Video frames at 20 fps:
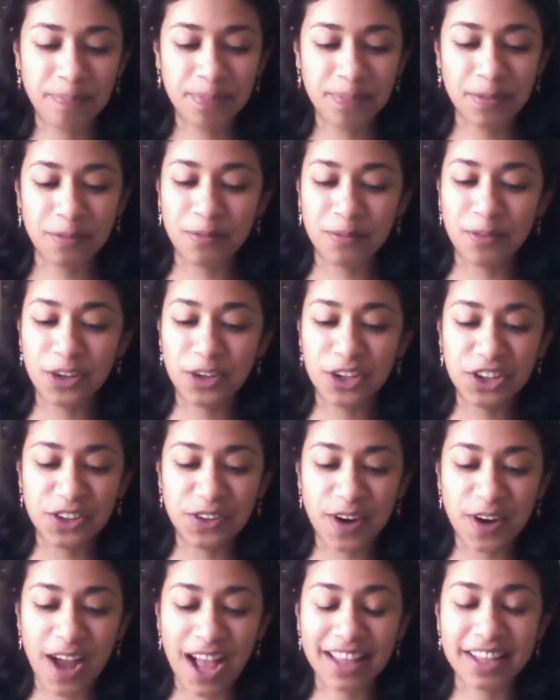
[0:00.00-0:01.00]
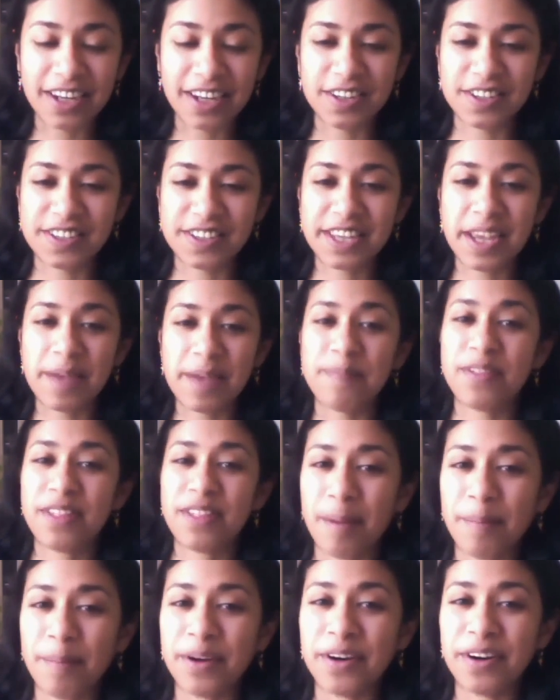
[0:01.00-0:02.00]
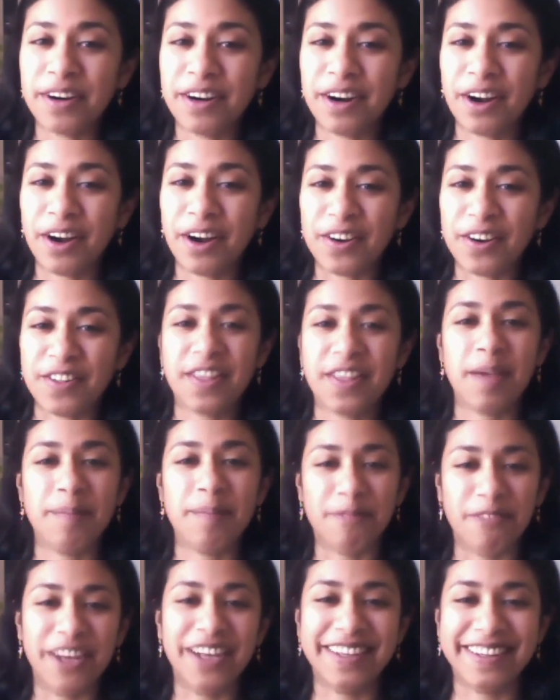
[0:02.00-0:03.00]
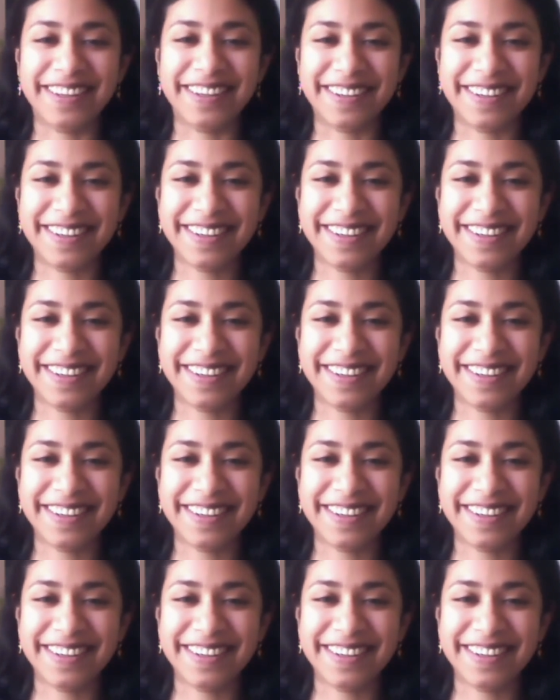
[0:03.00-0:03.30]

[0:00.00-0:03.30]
Would you rather skip summer or skip winter?